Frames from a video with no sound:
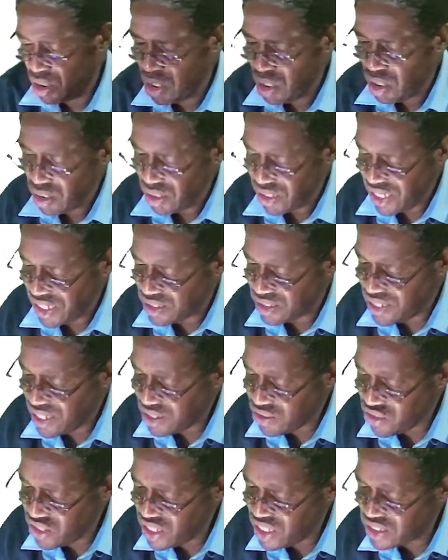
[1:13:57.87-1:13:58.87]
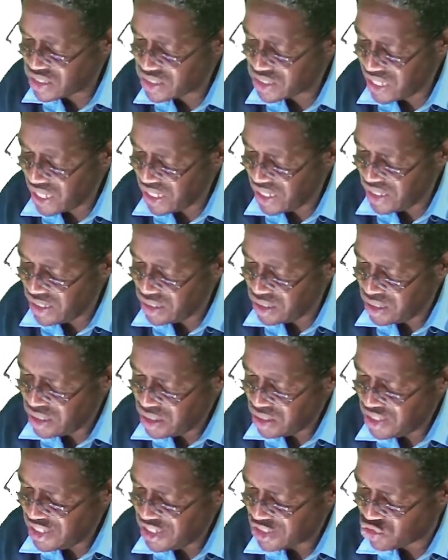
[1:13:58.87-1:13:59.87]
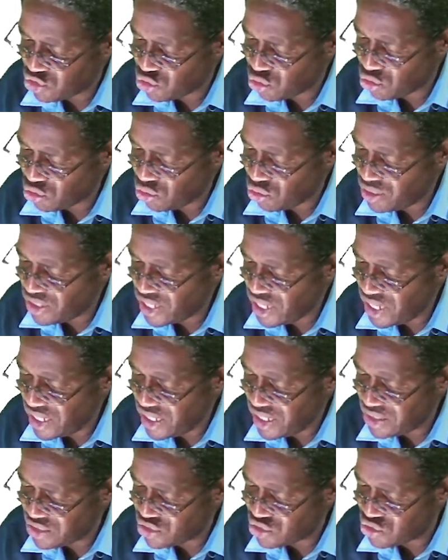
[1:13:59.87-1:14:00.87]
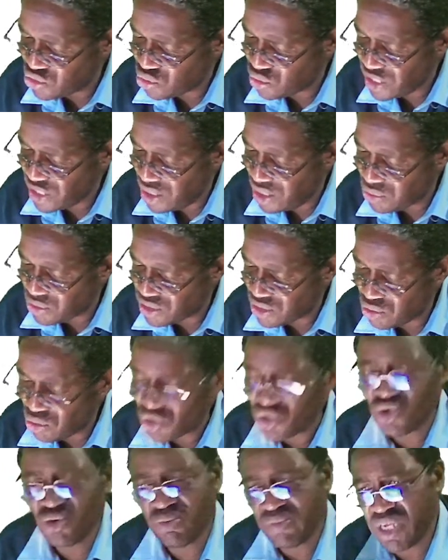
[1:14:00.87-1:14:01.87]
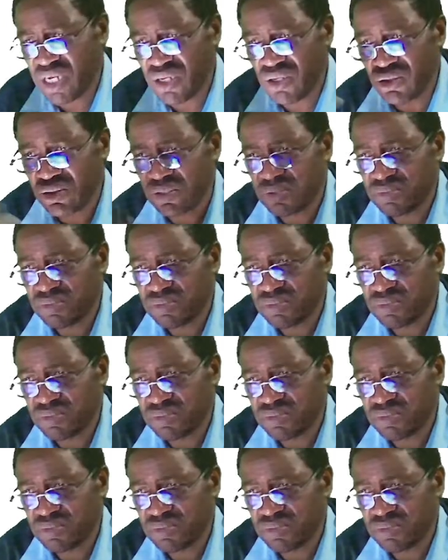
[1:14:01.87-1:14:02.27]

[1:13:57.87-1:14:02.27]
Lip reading: that the credit side, the total there is 2,000 or 2 million.